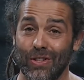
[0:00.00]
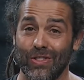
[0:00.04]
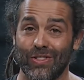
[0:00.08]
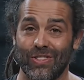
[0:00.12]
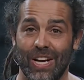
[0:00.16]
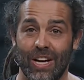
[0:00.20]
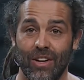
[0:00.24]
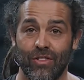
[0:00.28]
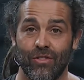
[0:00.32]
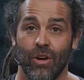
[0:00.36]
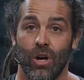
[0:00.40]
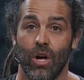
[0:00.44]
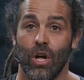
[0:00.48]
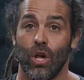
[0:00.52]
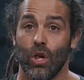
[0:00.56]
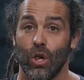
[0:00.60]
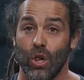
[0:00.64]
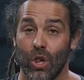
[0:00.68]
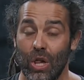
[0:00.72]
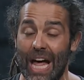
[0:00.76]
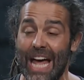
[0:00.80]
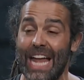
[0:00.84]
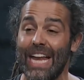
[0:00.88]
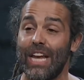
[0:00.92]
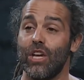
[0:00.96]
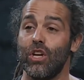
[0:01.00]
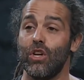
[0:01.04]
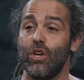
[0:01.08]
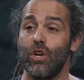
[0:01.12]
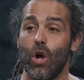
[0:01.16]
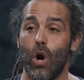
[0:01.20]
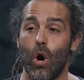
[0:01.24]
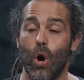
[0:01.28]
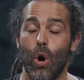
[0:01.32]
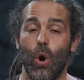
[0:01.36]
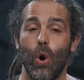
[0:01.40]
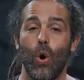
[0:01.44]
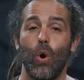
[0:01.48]
it says, let
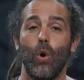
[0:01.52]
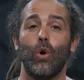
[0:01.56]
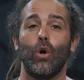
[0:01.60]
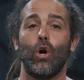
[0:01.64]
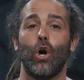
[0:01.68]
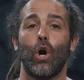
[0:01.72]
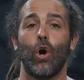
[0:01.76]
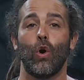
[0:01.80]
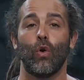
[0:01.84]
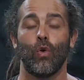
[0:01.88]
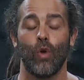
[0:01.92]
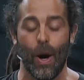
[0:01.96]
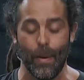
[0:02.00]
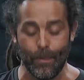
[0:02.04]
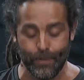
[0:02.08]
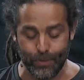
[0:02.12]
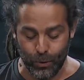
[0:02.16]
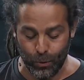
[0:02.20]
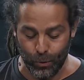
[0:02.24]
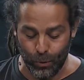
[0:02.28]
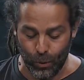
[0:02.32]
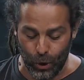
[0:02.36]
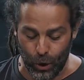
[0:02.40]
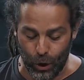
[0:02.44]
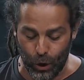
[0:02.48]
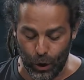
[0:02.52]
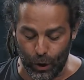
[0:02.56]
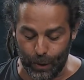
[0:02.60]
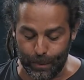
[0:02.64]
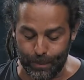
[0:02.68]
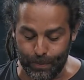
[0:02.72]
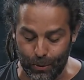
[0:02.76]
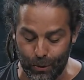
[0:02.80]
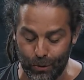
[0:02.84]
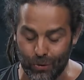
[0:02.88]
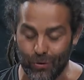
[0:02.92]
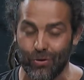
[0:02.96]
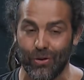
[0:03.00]
no corrupt word
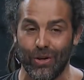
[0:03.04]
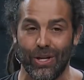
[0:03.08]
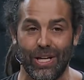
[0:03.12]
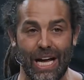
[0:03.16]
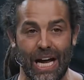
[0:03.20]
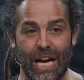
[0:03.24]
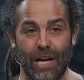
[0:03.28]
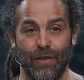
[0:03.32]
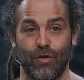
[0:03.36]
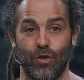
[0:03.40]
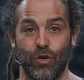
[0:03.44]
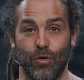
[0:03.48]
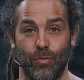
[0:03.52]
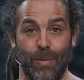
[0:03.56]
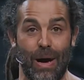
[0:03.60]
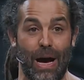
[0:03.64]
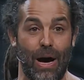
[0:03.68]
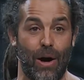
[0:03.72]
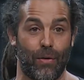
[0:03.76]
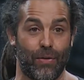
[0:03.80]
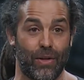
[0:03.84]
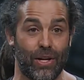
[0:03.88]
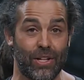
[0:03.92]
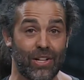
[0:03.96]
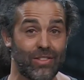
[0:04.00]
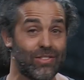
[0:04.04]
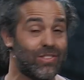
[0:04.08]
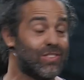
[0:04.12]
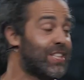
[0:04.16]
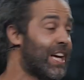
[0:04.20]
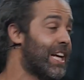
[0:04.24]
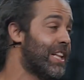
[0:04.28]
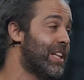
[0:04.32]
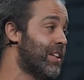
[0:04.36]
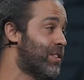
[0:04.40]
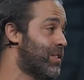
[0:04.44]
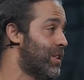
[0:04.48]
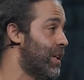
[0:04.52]
proceed out of your mouth. It doesn't
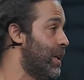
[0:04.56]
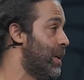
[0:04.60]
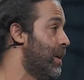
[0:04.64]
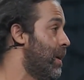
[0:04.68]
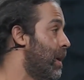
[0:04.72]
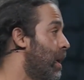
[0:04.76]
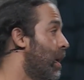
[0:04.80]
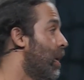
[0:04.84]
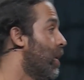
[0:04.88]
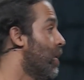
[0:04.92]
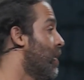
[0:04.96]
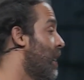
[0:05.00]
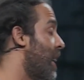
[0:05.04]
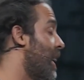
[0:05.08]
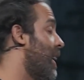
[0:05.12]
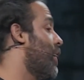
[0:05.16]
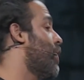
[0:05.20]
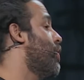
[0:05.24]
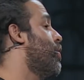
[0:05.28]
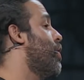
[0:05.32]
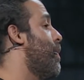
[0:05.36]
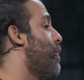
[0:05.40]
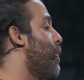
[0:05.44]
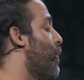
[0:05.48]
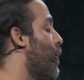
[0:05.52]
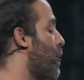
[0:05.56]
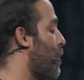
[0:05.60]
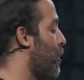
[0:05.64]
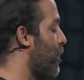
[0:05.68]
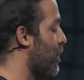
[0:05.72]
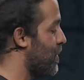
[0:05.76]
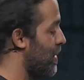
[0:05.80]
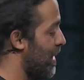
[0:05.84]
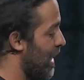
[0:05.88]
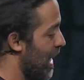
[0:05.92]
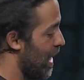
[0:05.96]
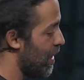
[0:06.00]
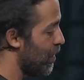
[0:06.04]
say, listen, let a corrupt word
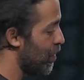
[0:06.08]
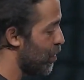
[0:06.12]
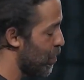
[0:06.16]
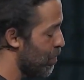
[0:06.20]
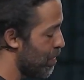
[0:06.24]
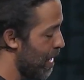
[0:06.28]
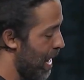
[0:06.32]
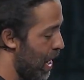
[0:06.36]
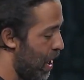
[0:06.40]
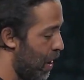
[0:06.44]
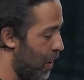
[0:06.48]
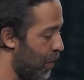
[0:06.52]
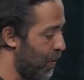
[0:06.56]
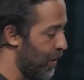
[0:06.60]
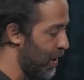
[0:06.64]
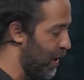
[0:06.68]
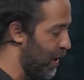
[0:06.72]
proceed out of your mouth